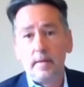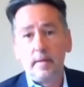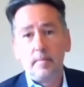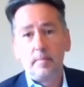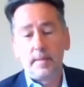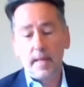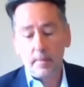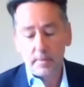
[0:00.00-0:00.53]

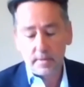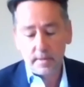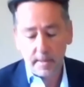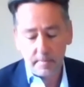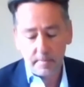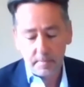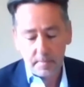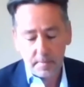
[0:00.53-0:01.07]
But that was
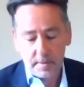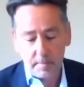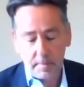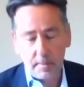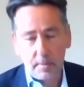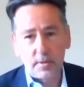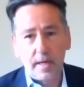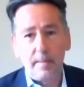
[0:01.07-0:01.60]

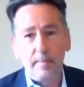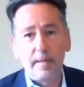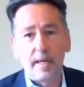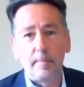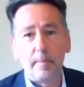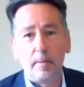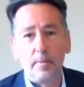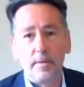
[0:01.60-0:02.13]
something which Amy
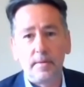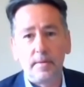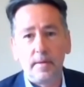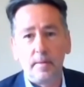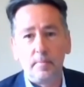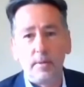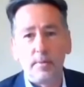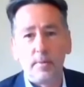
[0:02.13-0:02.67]
came up with,
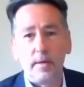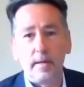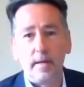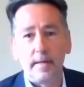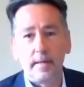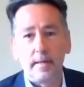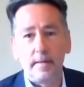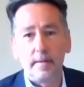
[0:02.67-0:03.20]
and we quite
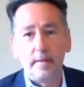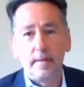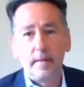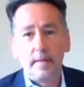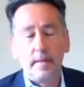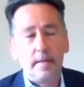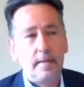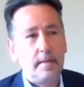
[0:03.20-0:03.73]
like it.
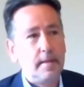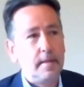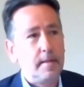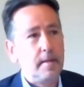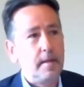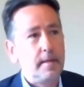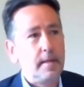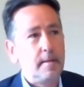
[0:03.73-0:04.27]

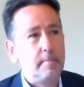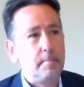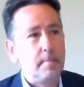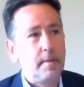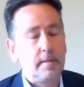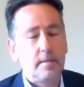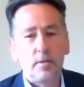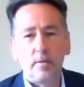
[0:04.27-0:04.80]
And
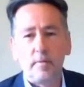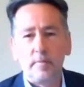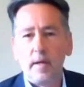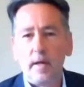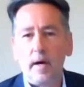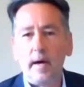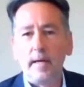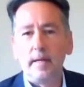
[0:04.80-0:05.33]
it sort of
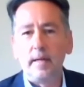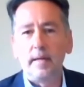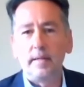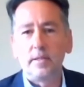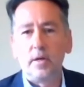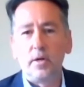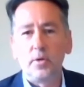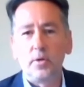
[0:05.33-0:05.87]

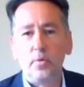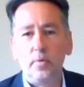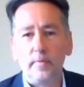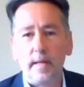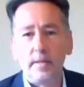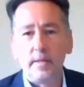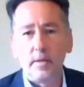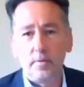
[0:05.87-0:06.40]
highlights our core
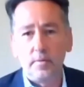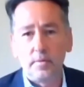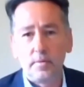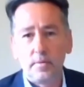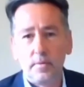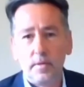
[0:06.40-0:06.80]
values.